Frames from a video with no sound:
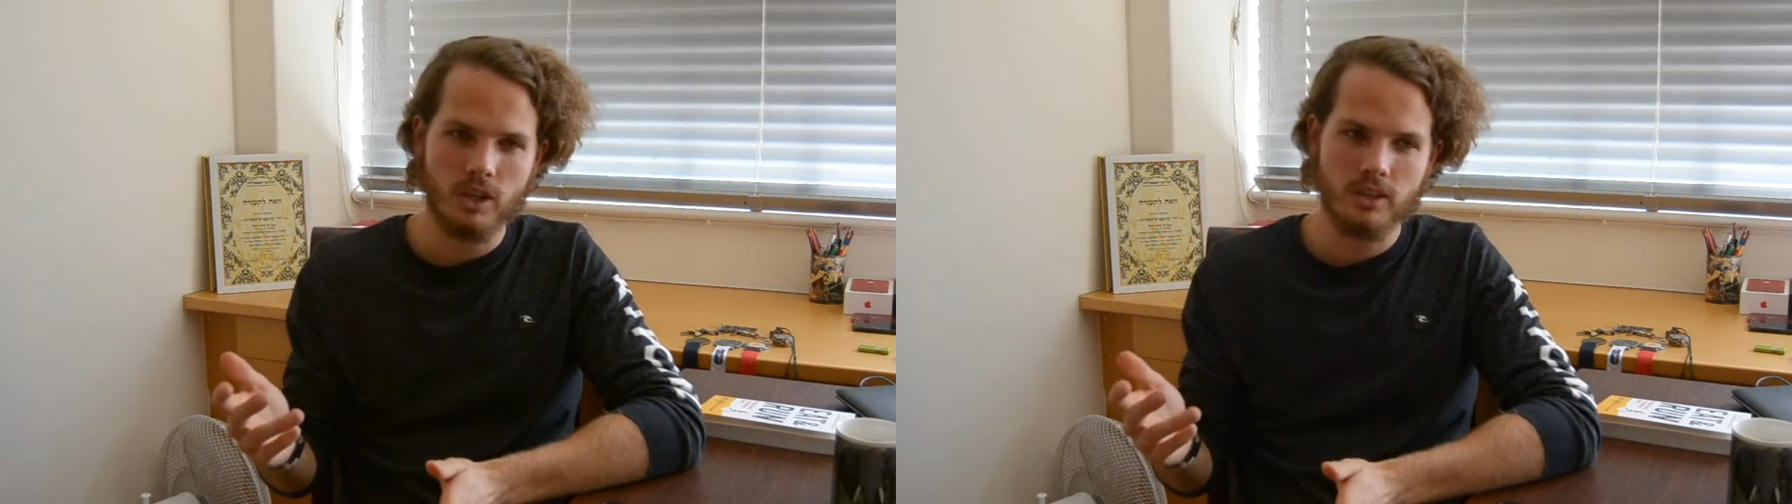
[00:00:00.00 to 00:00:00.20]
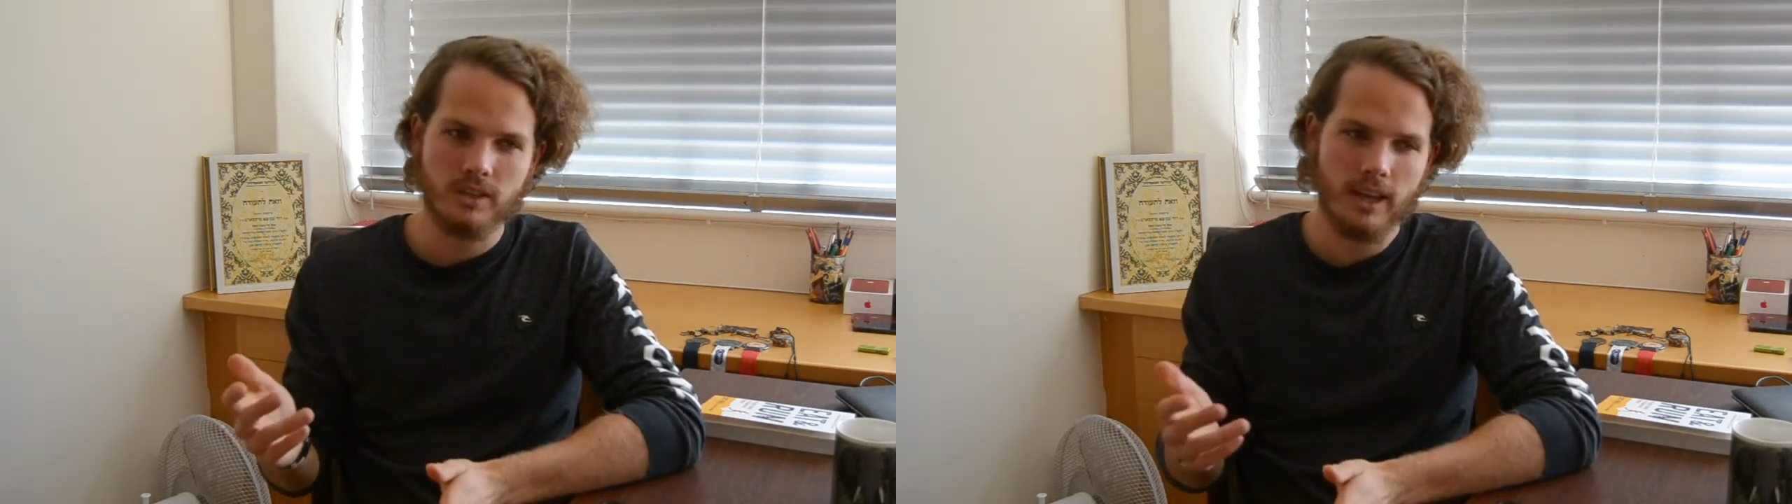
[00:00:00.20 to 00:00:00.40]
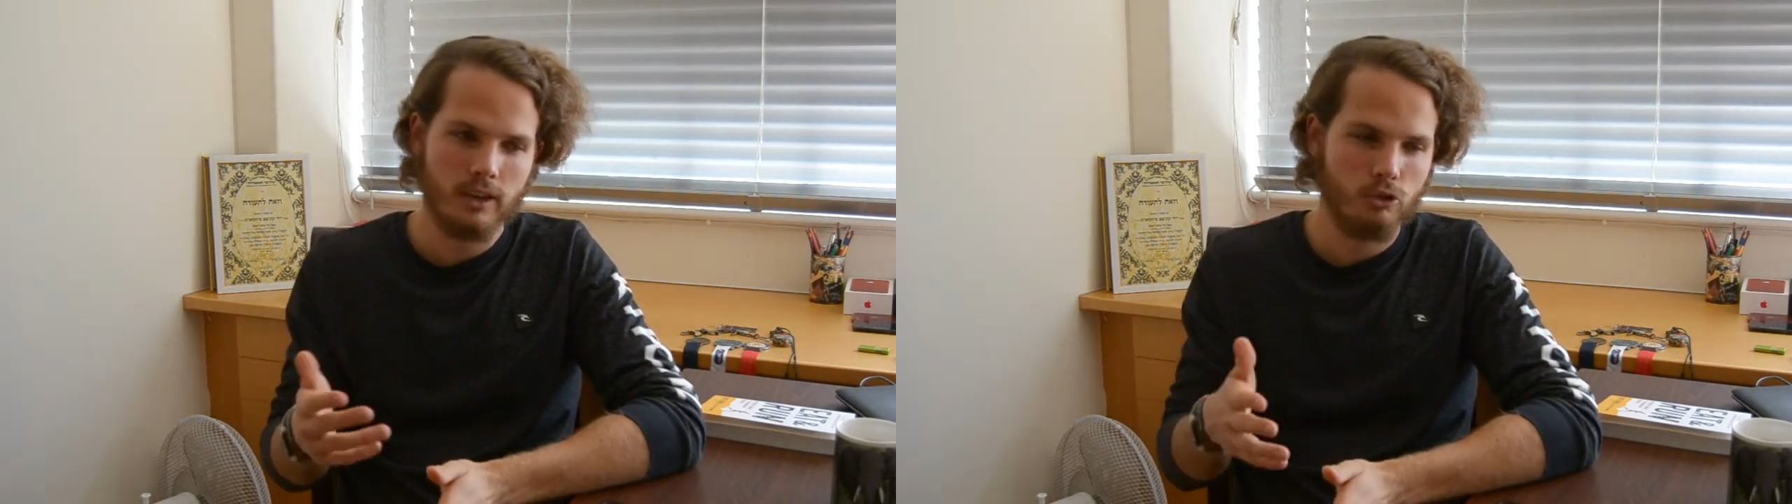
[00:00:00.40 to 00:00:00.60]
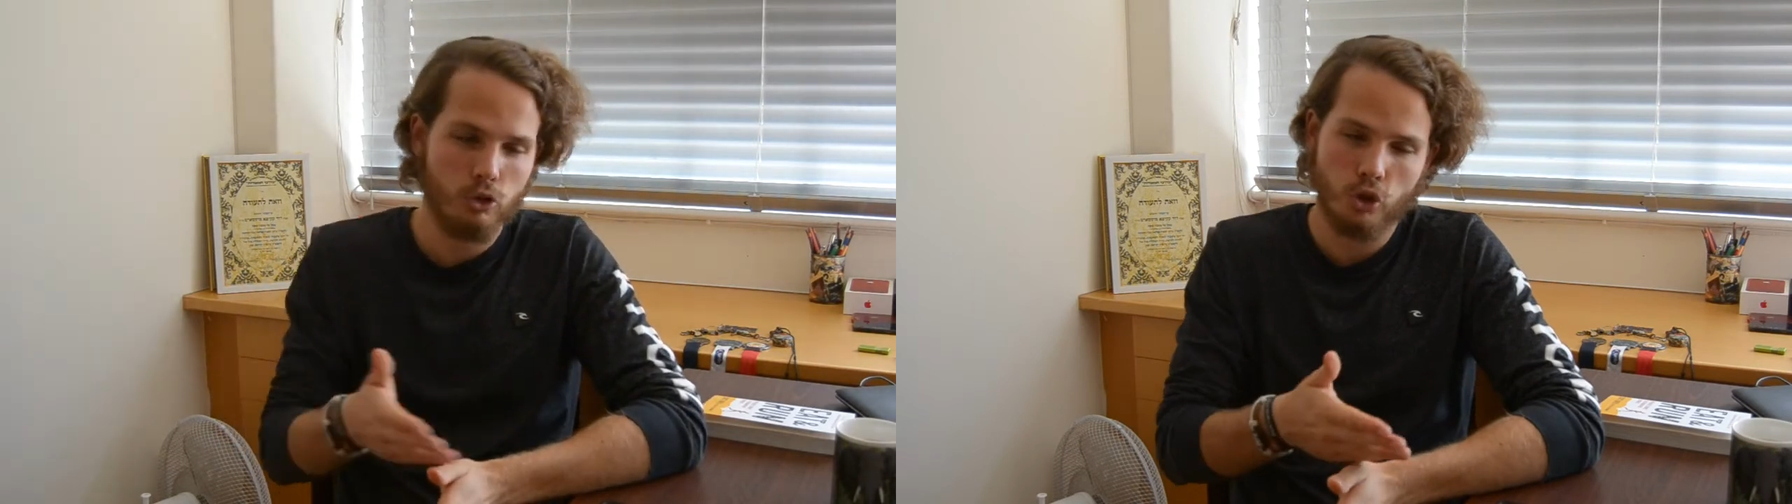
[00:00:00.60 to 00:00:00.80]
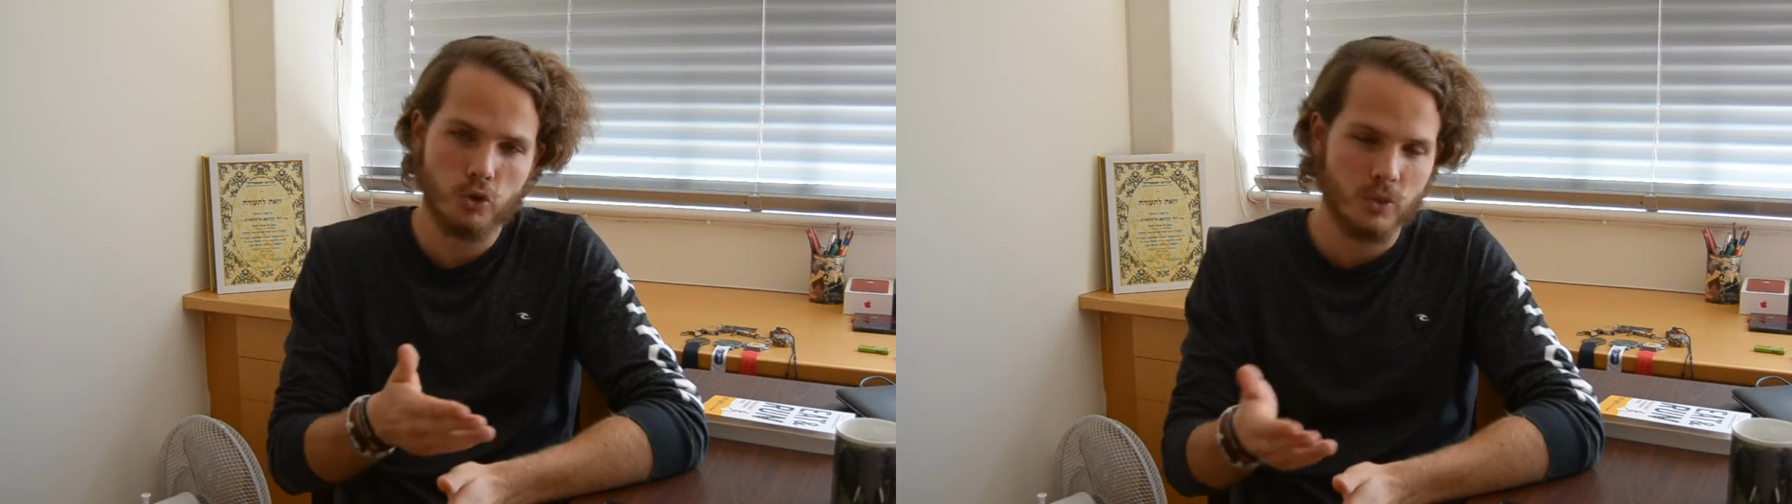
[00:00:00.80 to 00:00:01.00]
and who knows
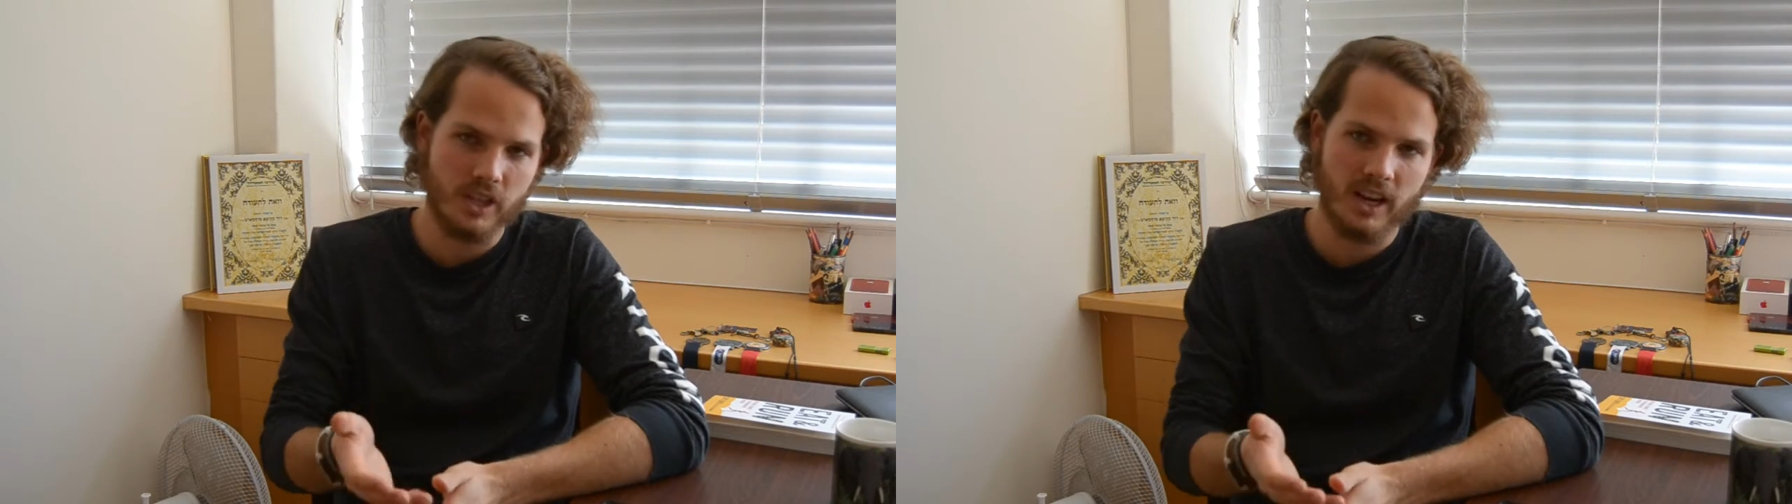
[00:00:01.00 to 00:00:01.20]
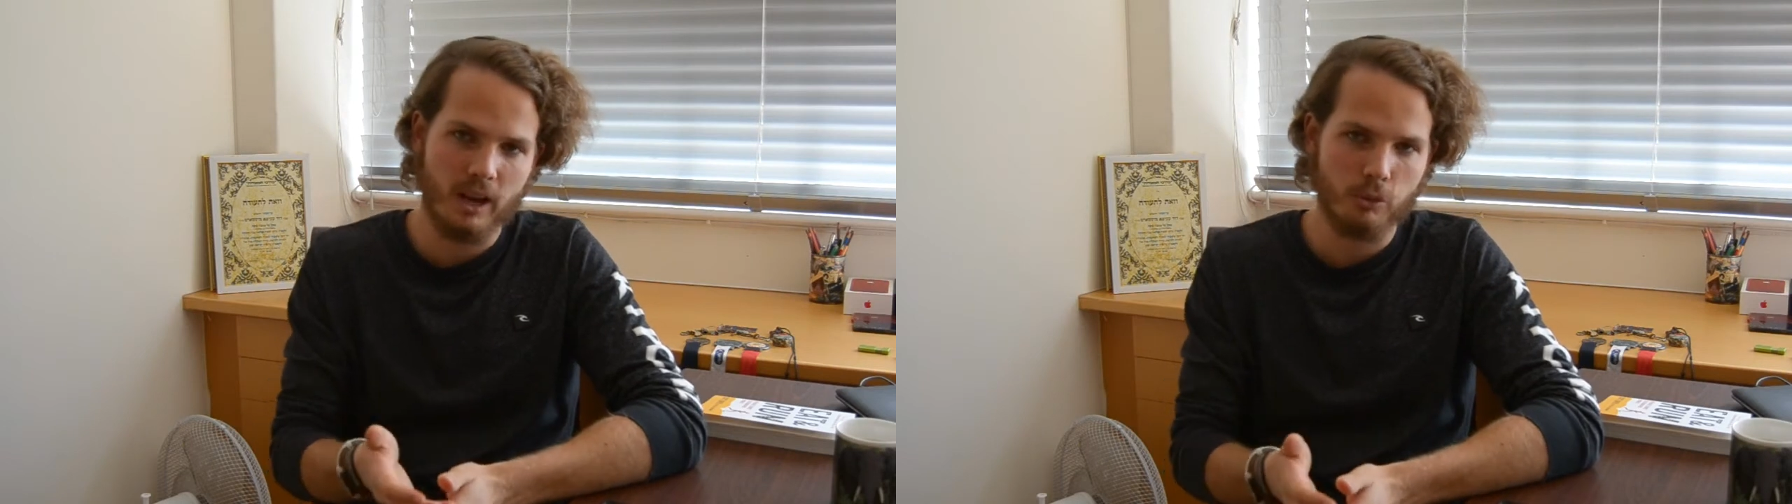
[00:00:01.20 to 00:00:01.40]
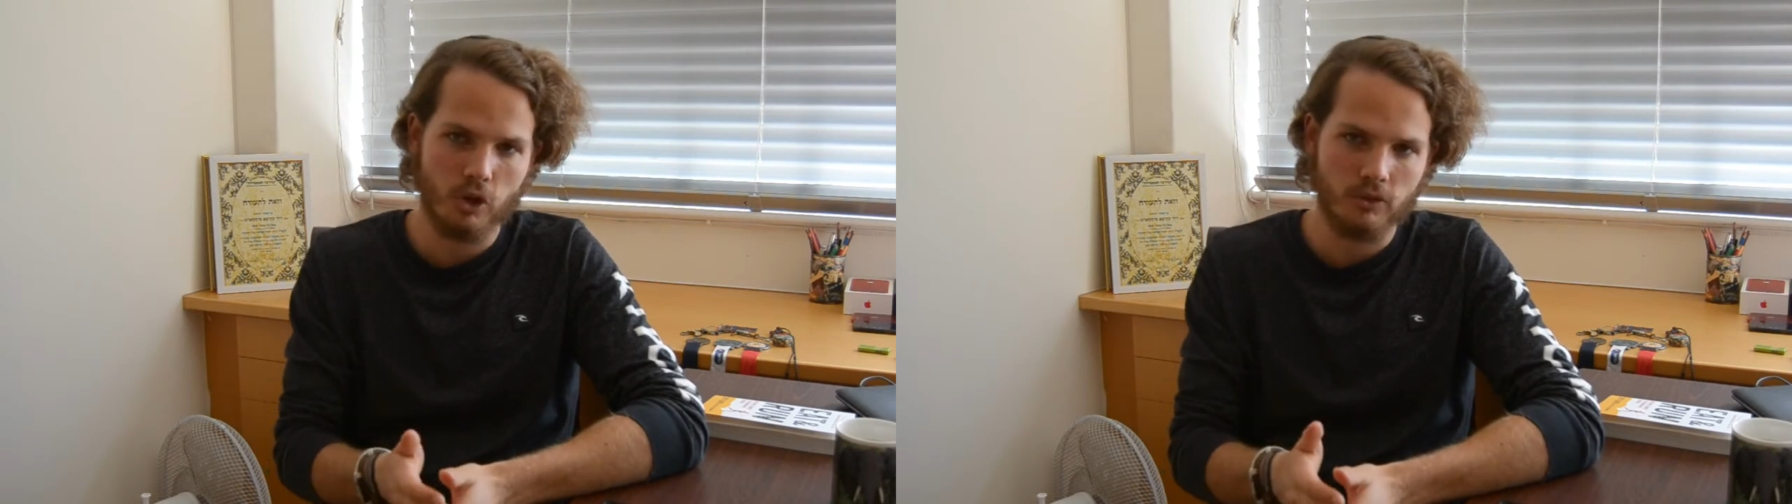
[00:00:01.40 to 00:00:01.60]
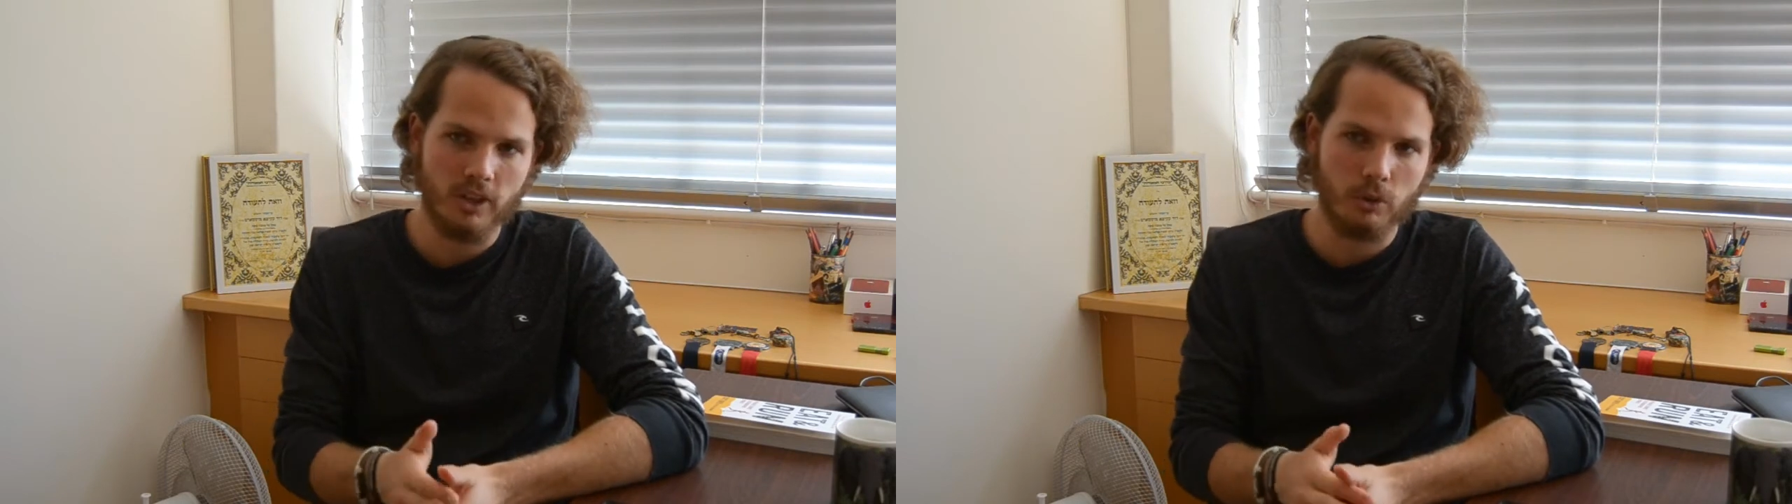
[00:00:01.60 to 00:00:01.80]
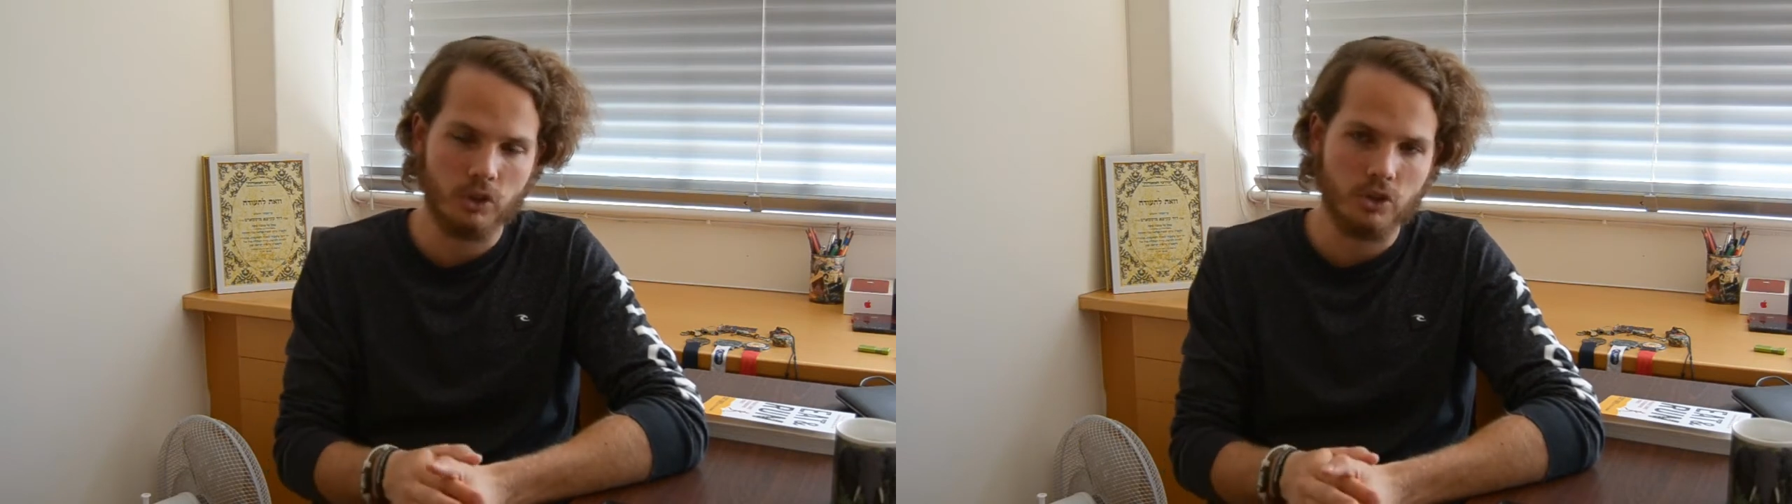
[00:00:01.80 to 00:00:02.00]
what's going to happen after that 1
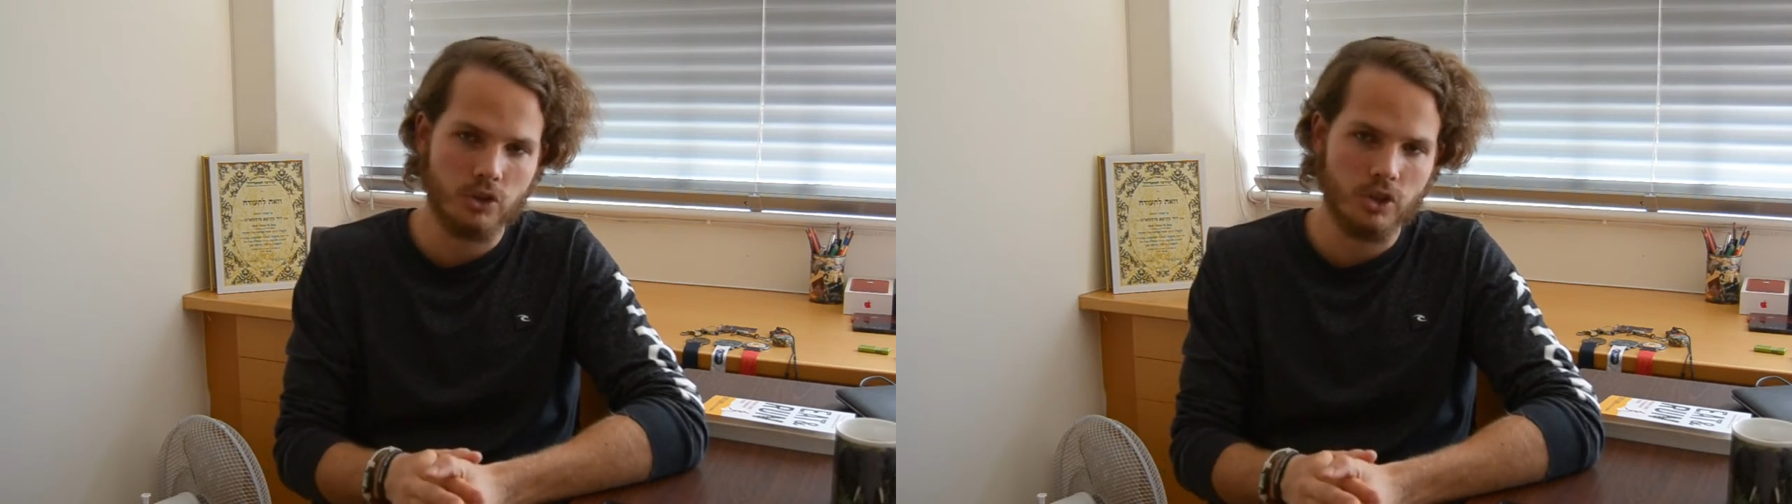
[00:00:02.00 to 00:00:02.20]
to 2 years.